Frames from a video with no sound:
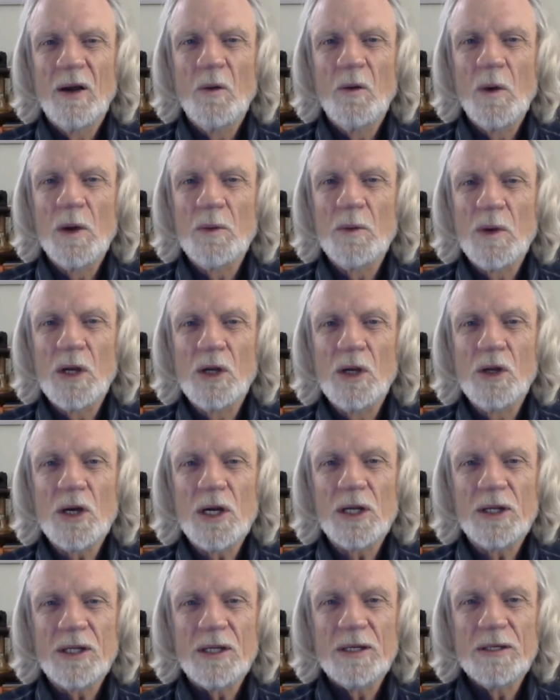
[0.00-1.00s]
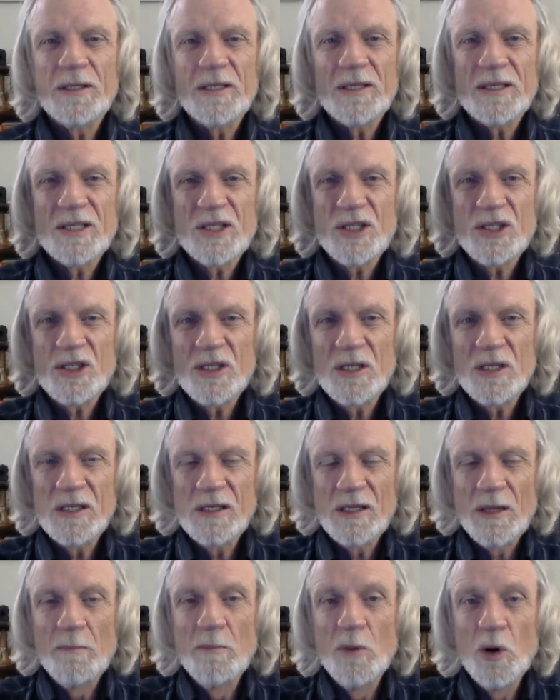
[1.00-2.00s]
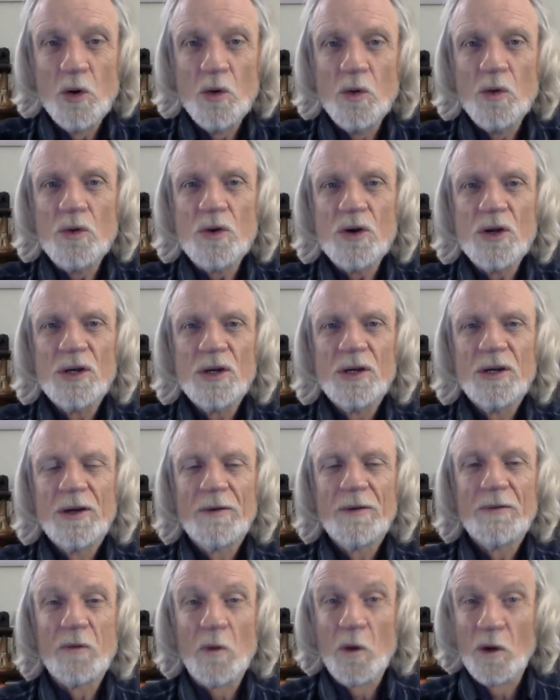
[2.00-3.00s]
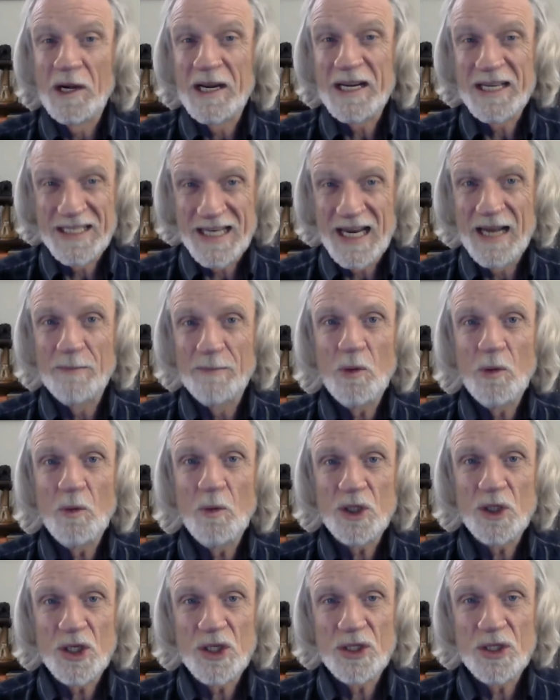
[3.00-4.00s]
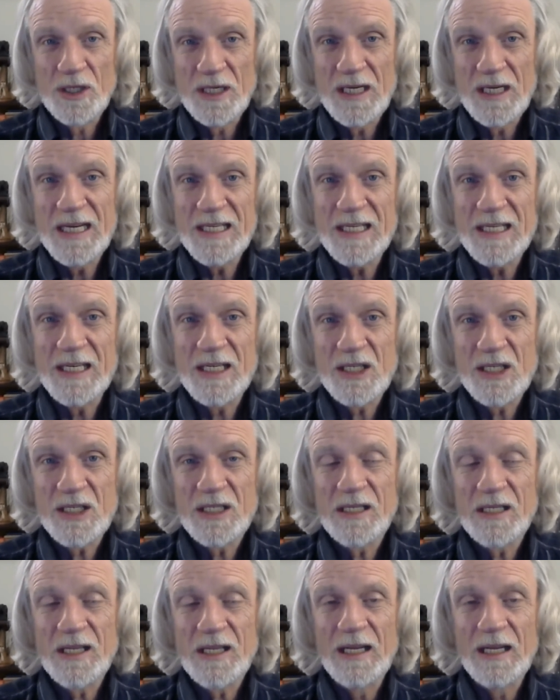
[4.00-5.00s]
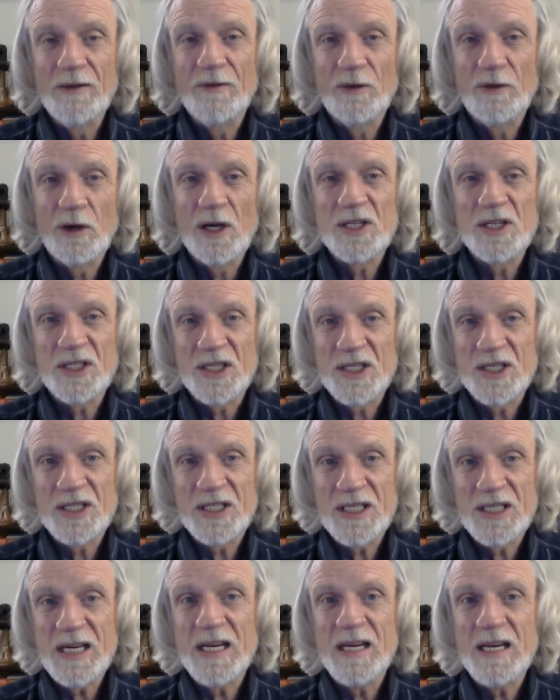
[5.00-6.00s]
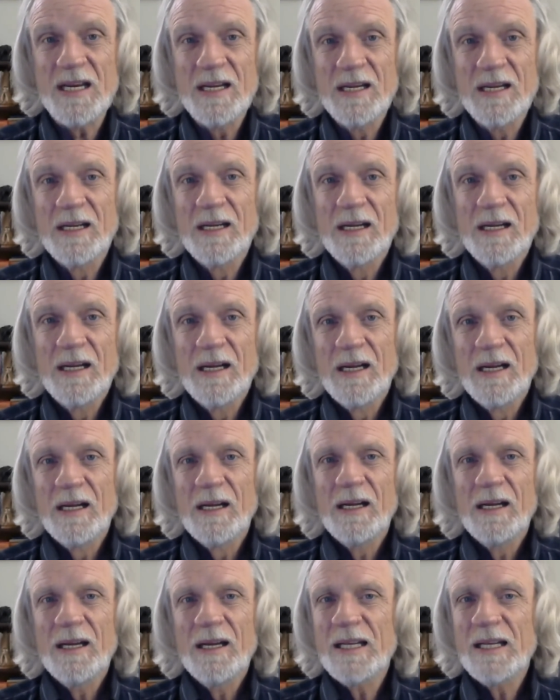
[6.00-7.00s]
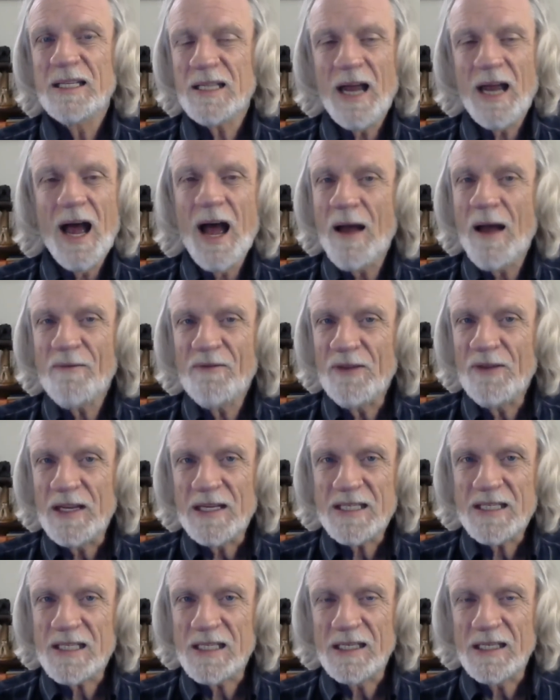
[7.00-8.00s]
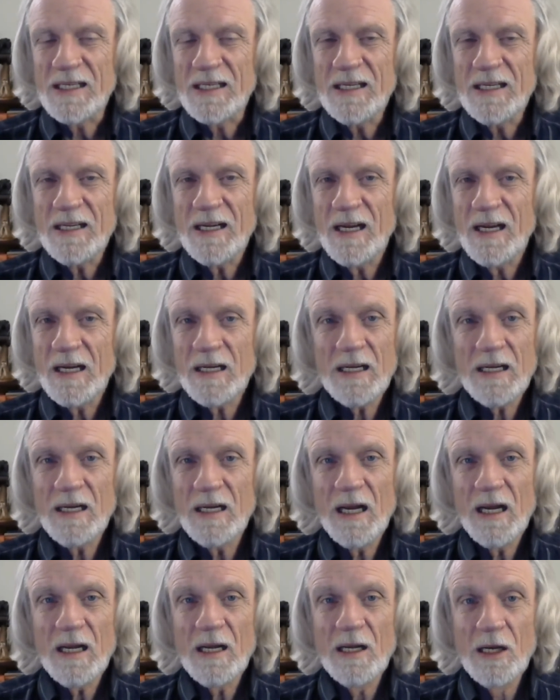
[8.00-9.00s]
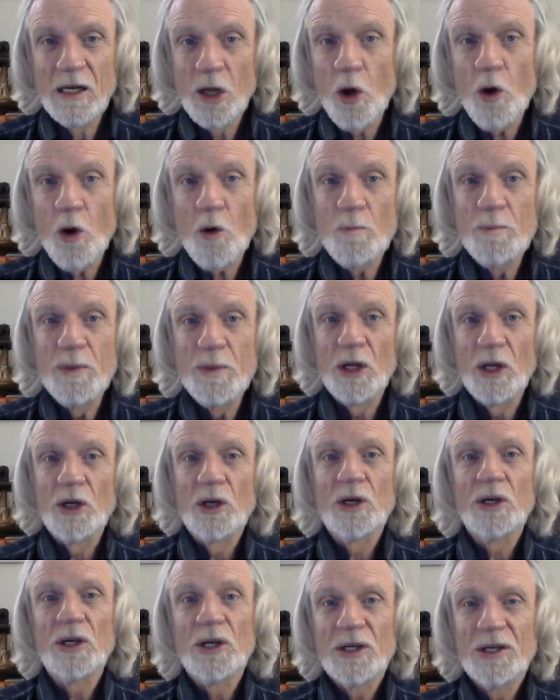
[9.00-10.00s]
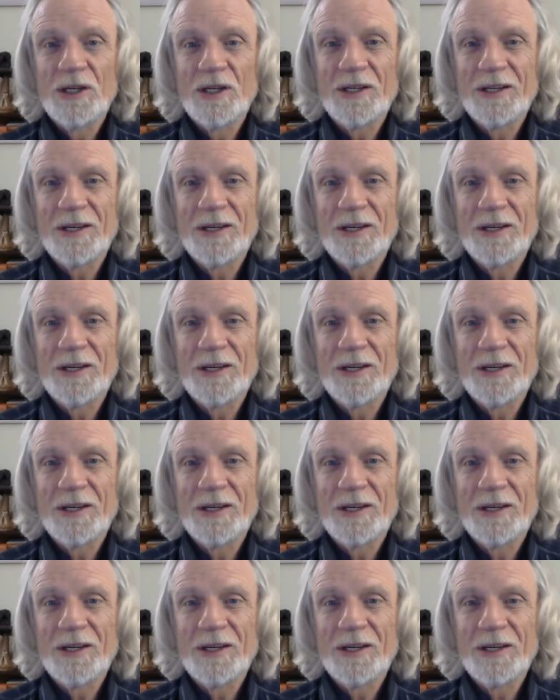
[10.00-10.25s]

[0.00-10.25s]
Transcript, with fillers: when we look at the the moon for example which is the easiest thing for us to see it's obviously a, a globular